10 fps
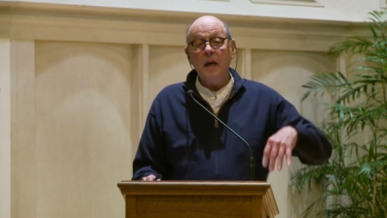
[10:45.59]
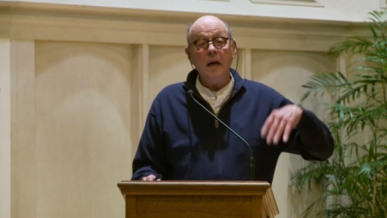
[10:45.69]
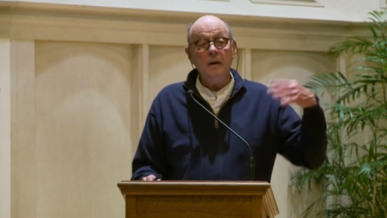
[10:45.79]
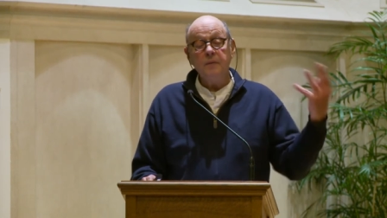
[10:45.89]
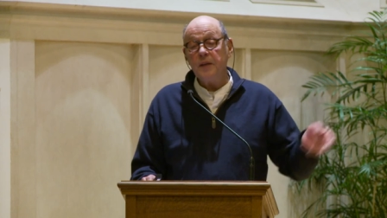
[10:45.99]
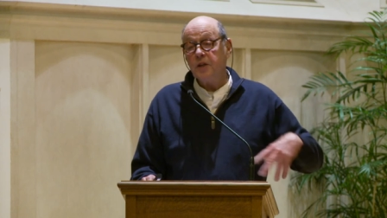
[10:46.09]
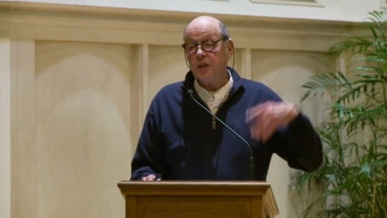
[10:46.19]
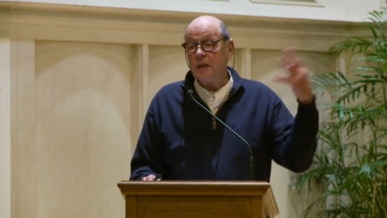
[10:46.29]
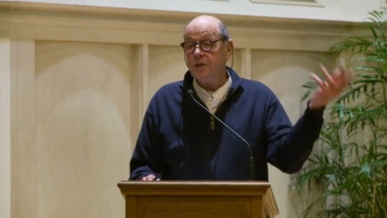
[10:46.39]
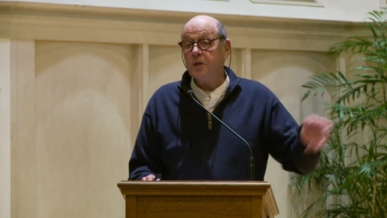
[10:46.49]
and
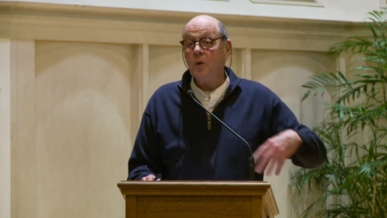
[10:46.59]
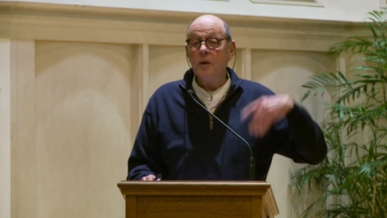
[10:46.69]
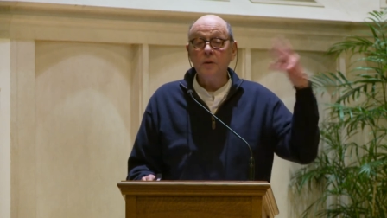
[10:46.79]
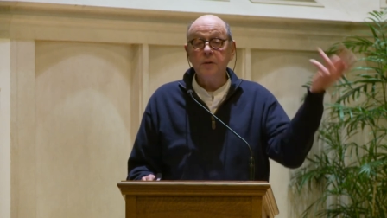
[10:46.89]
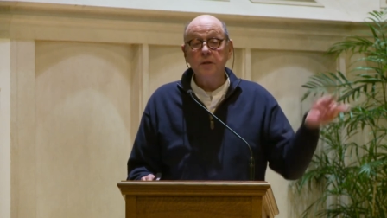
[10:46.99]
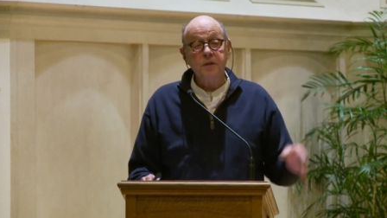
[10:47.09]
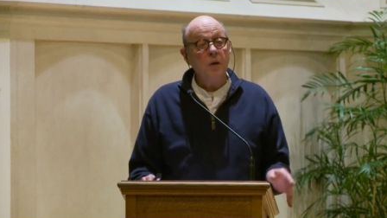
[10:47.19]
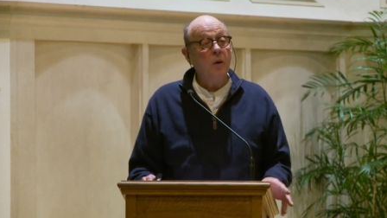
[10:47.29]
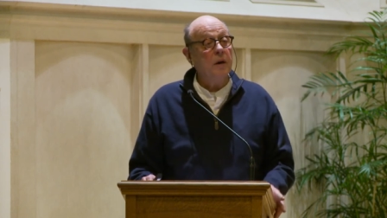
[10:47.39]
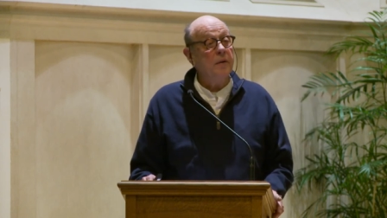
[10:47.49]
fish and soils and
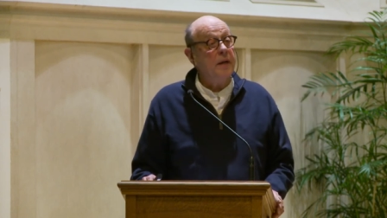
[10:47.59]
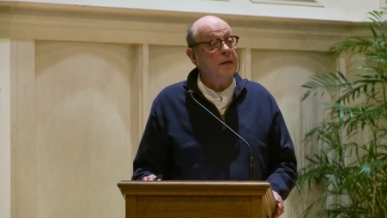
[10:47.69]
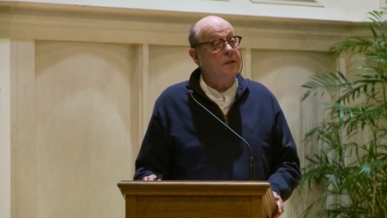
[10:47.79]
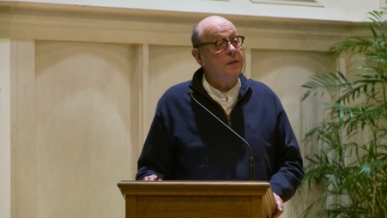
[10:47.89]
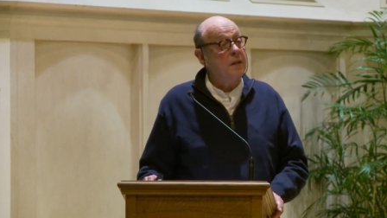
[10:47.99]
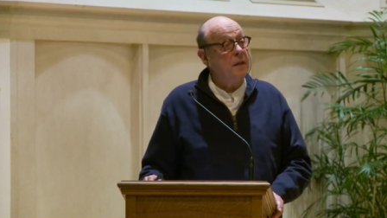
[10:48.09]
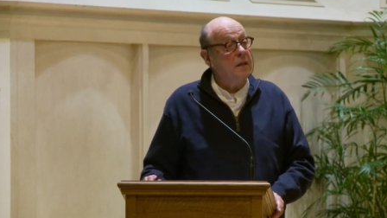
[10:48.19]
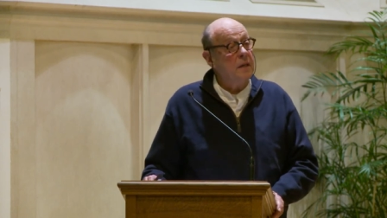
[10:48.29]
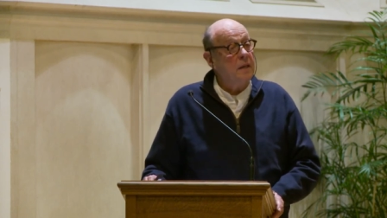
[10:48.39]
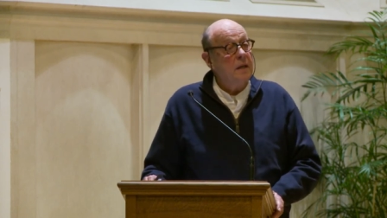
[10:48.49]
so on that.
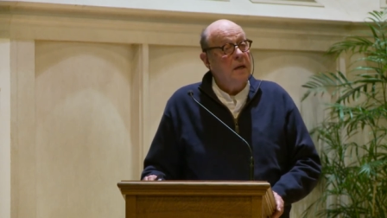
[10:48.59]
Uh,